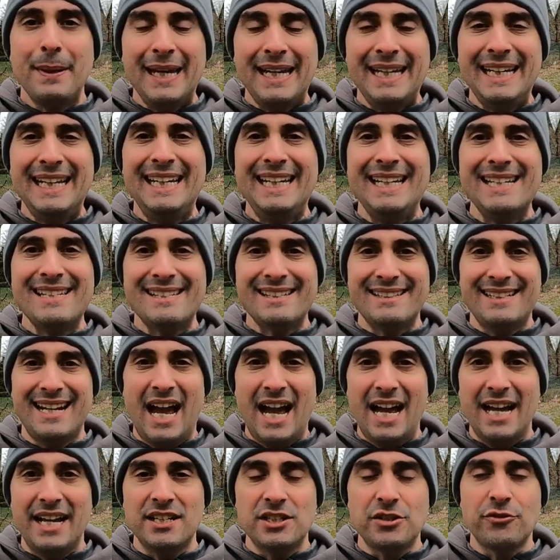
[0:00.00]
beanie is
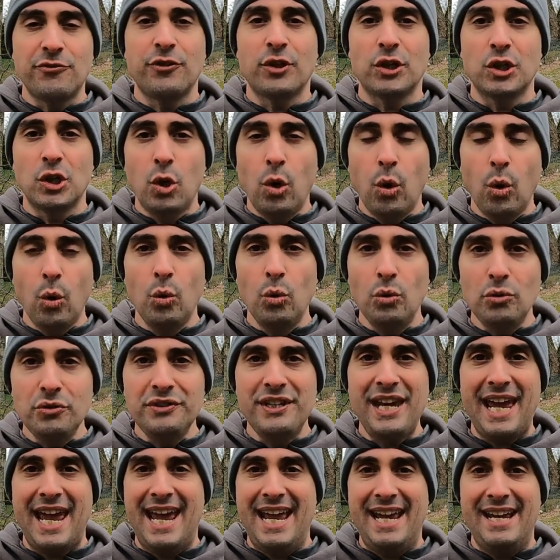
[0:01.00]
nice for cool
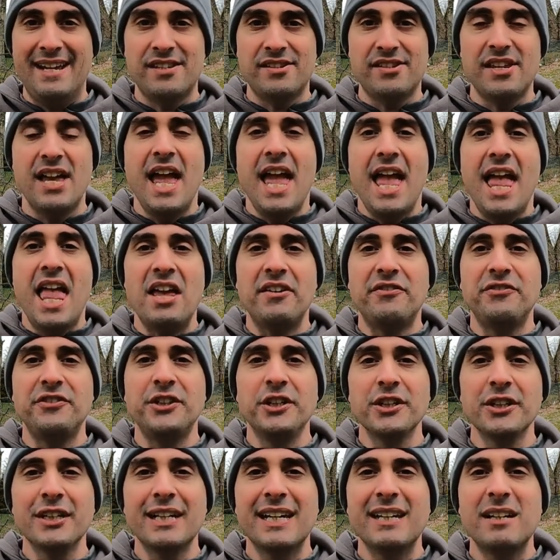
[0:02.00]
days if
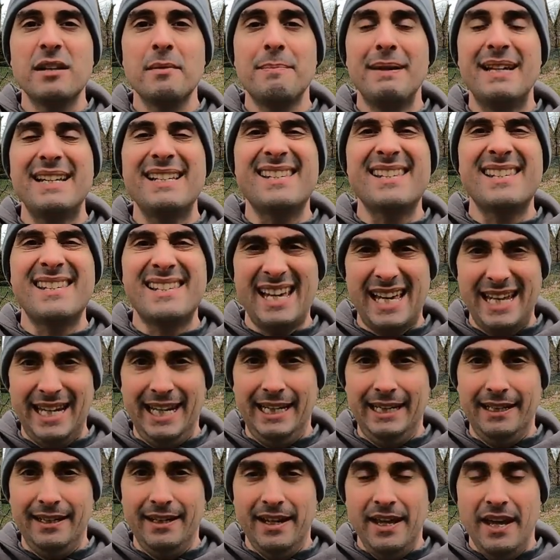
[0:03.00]
you're gonna be
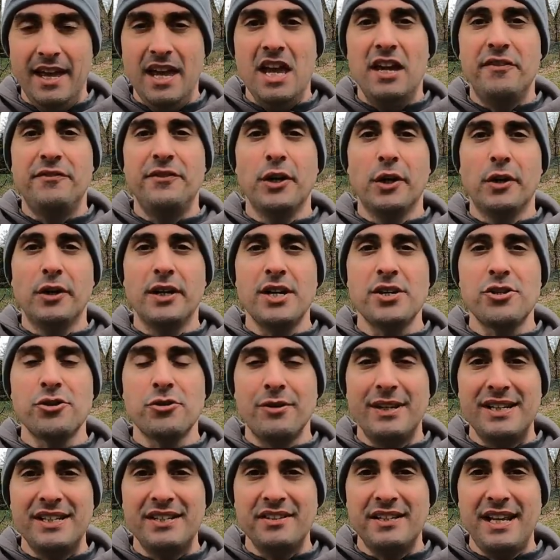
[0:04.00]
sitting if you're in a
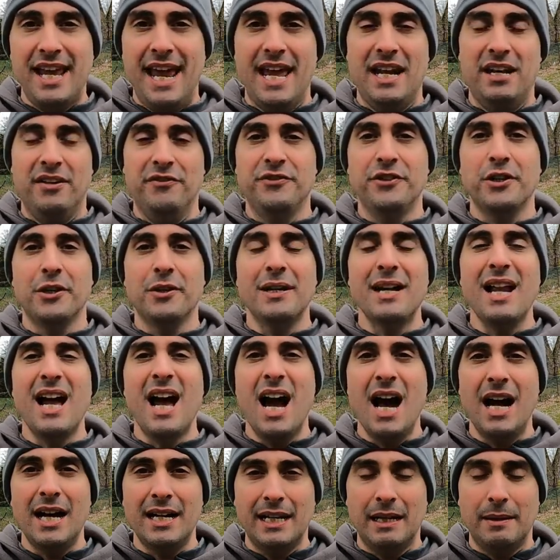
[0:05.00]
tree stand, if you're in a
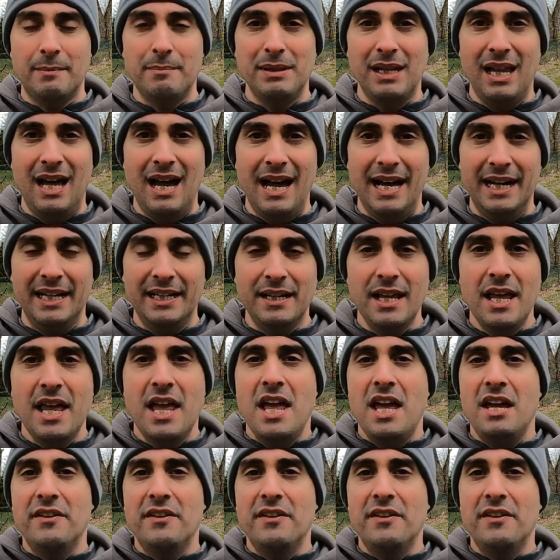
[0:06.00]
hunting blind,